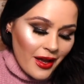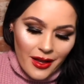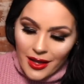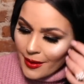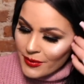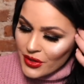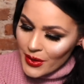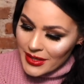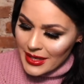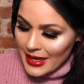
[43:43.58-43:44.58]
Uh, I'm so
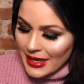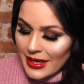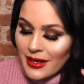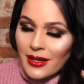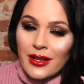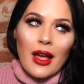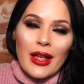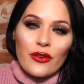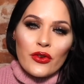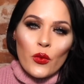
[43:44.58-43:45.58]
excited.
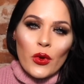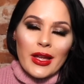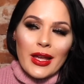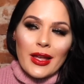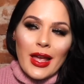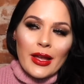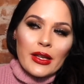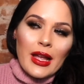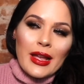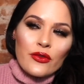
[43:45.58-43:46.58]
I don't know what, I,
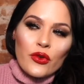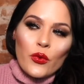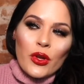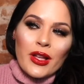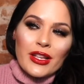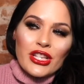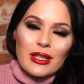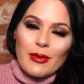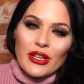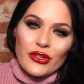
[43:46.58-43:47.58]
I don't know, it
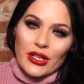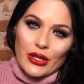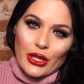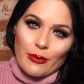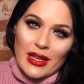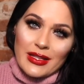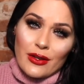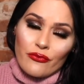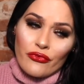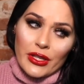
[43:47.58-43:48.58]
just makes your skin look
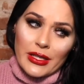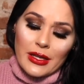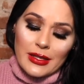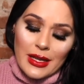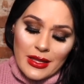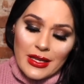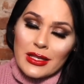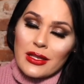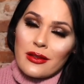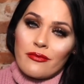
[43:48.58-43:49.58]
amazing. It really does. And
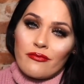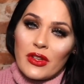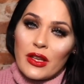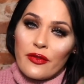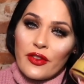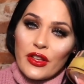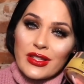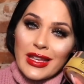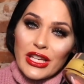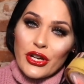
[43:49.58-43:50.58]
this
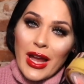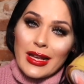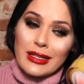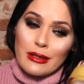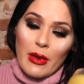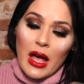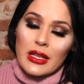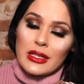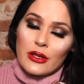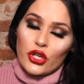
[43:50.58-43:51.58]
feels like you're at a spa.
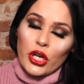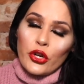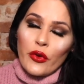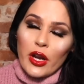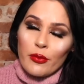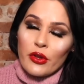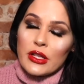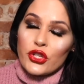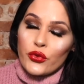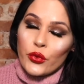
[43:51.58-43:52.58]
It's incredible.
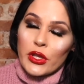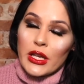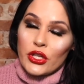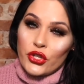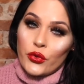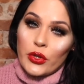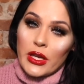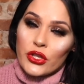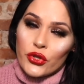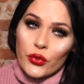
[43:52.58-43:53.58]
It truly, it
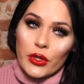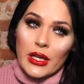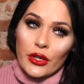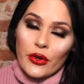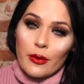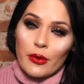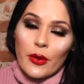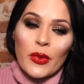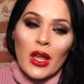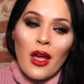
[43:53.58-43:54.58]
truly, and truly
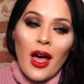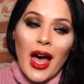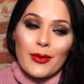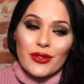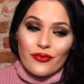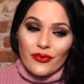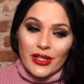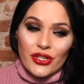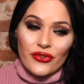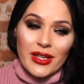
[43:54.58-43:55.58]
incredible. I was
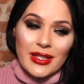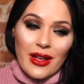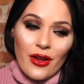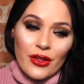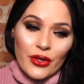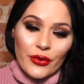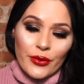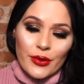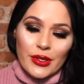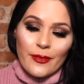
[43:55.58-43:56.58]
really stressed out on the
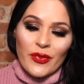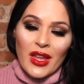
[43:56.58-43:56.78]
cruise